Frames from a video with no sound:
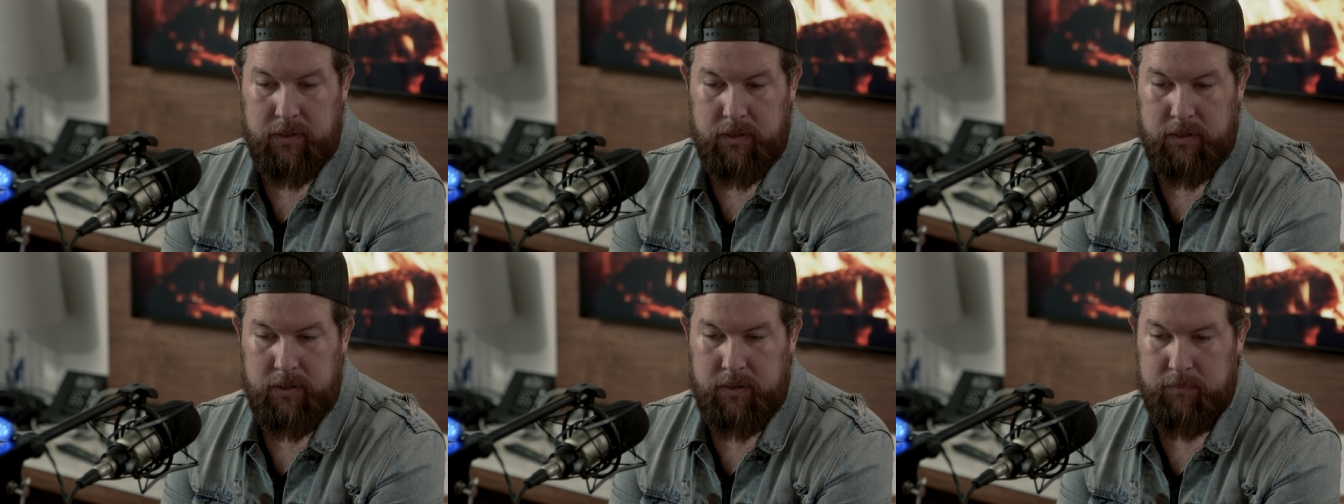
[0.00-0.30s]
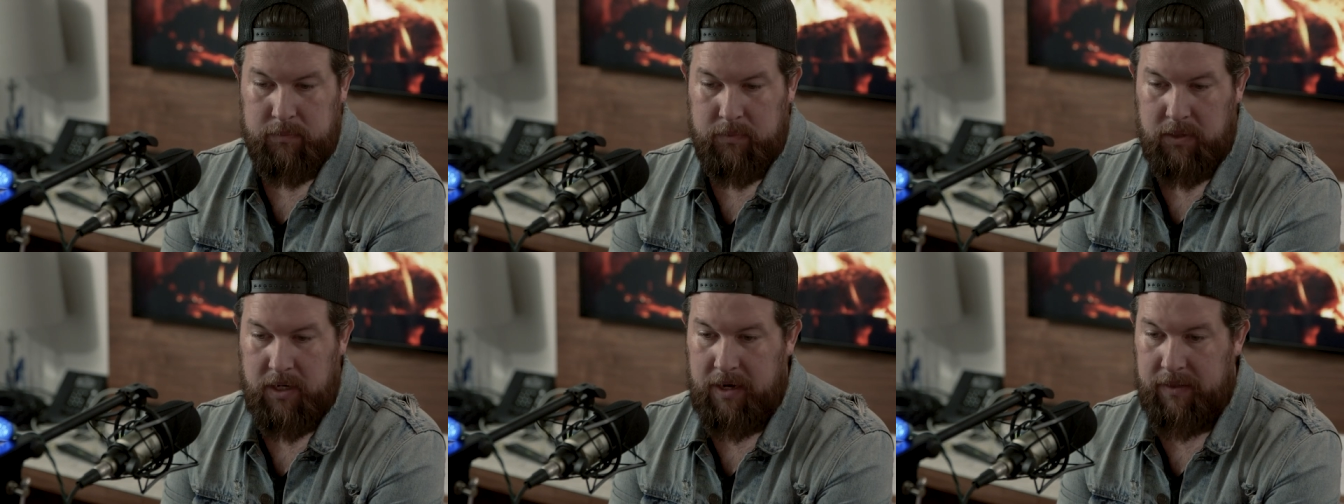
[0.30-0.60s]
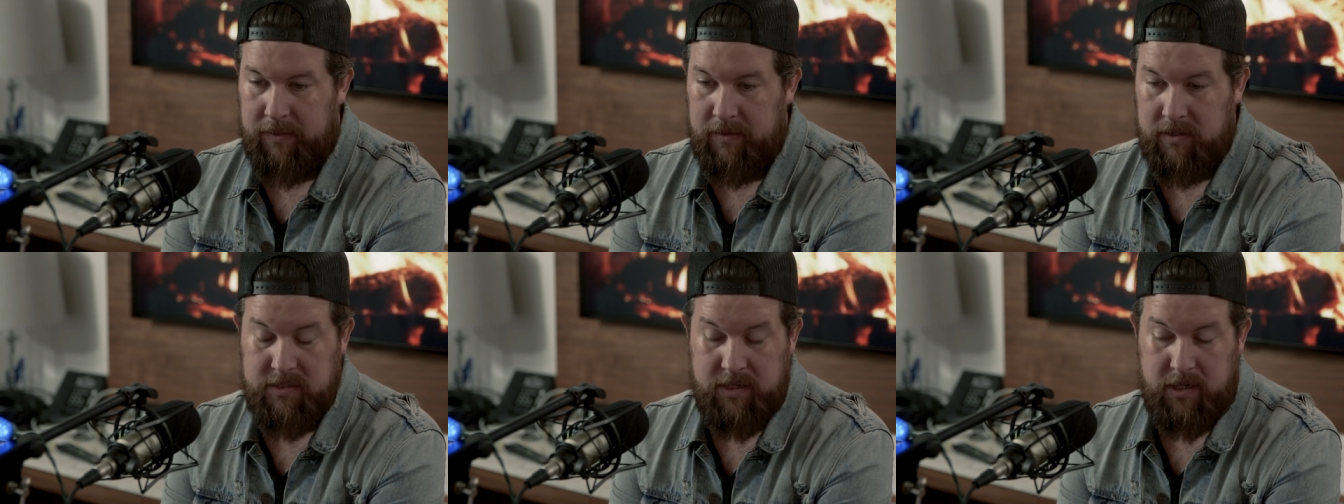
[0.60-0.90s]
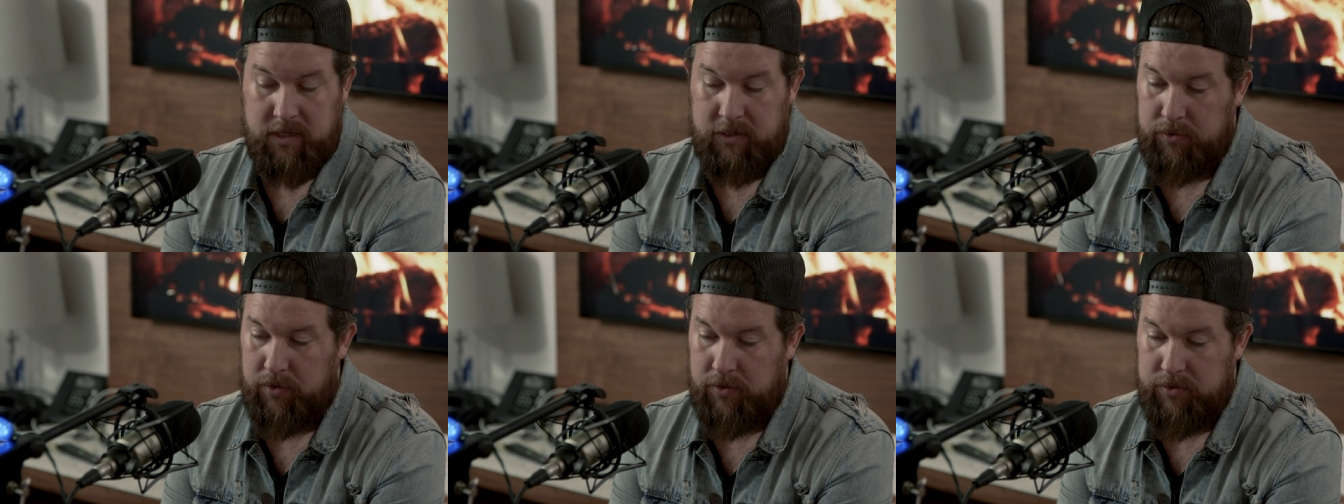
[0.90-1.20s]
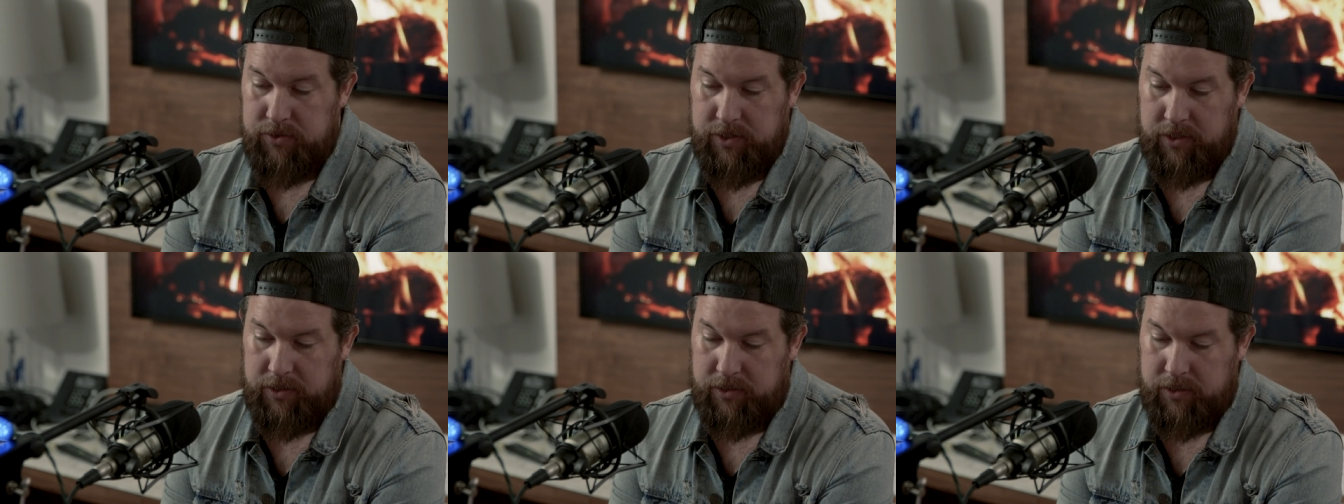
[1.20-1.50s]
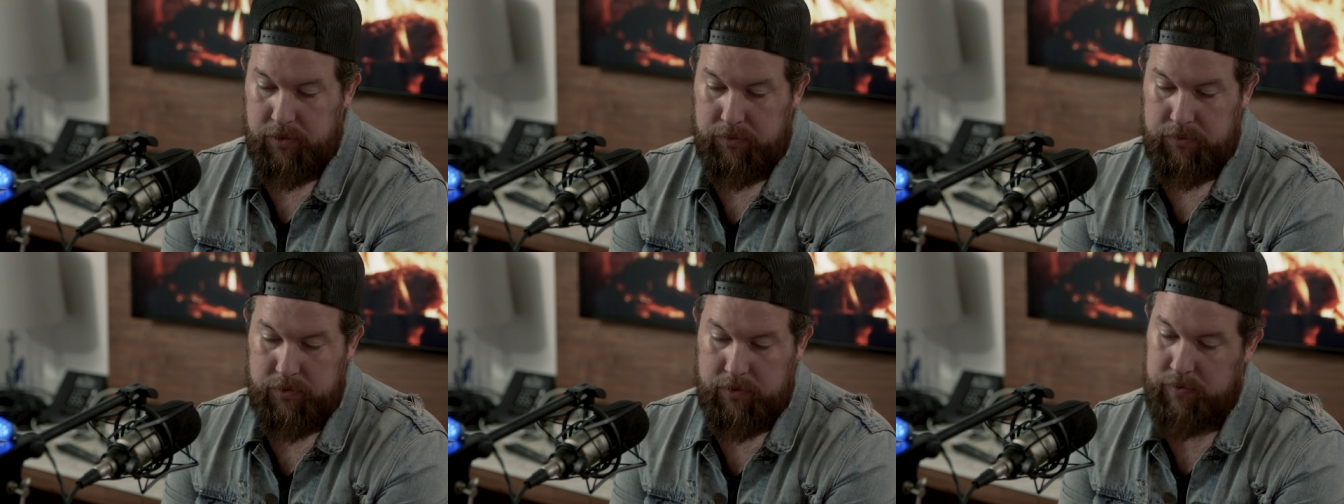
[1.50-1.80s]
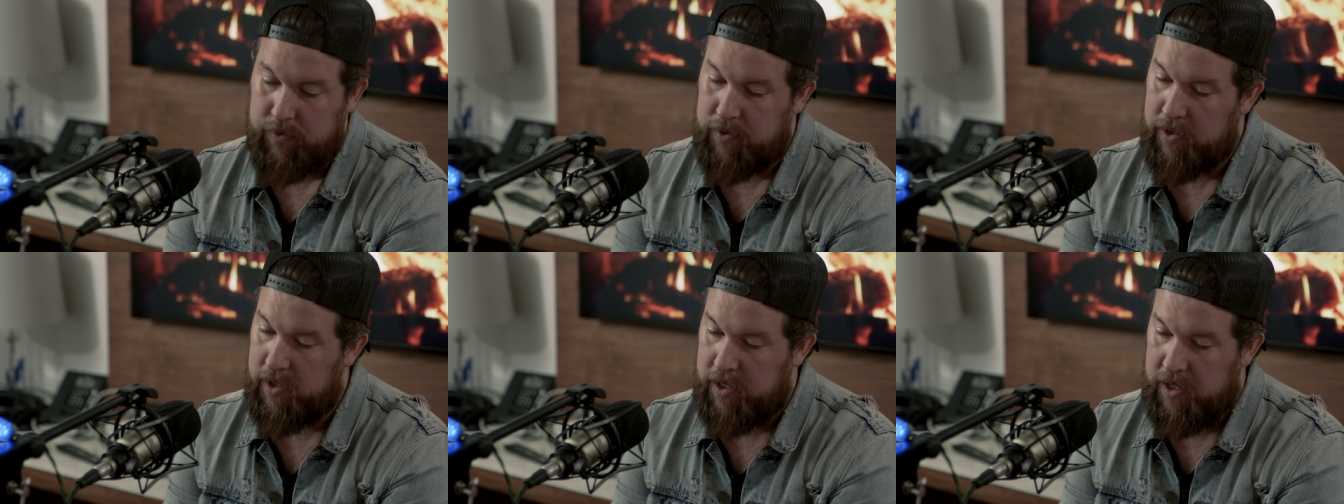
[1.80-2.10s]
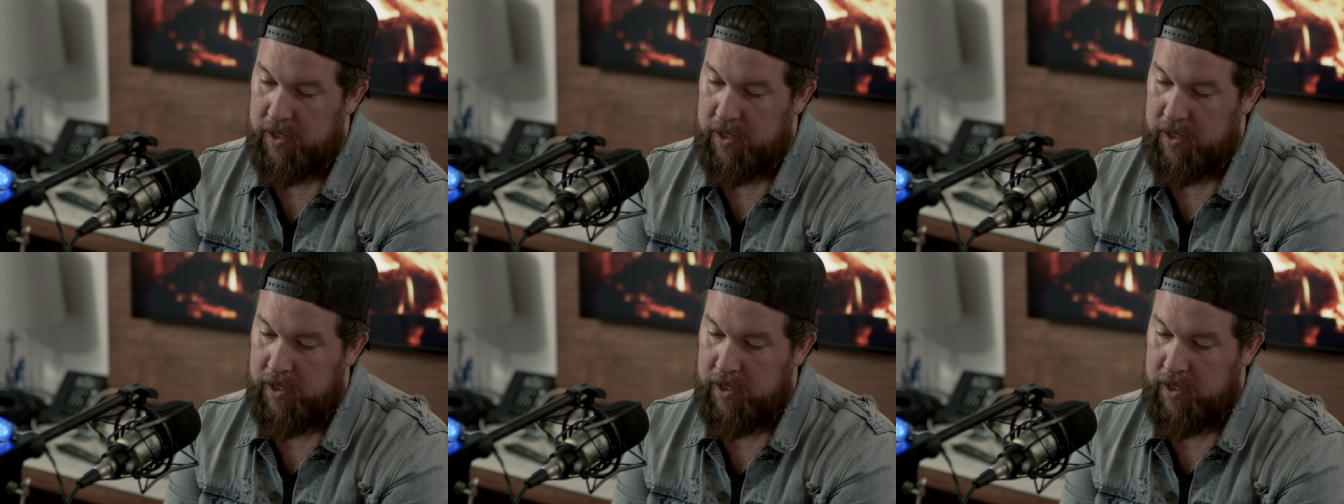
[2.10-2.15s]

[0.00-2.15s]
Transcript: Um, yeah. a lot of things that adults shouldn't go through.